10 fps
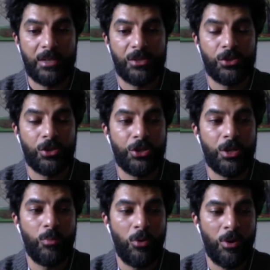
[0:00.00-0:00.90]
such an
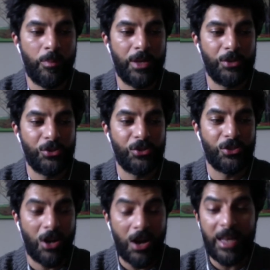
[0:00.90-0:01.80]
important place to
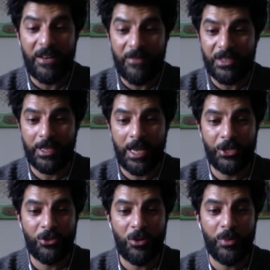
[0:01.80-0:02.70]
start an
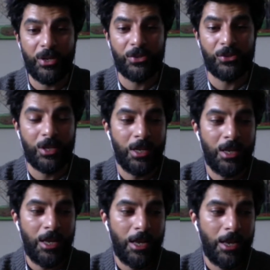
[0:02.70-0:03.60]
investigation on, because,
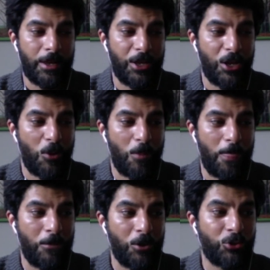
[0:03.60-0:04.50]
you know,
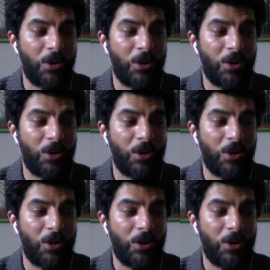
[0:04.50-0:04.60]
you're trying to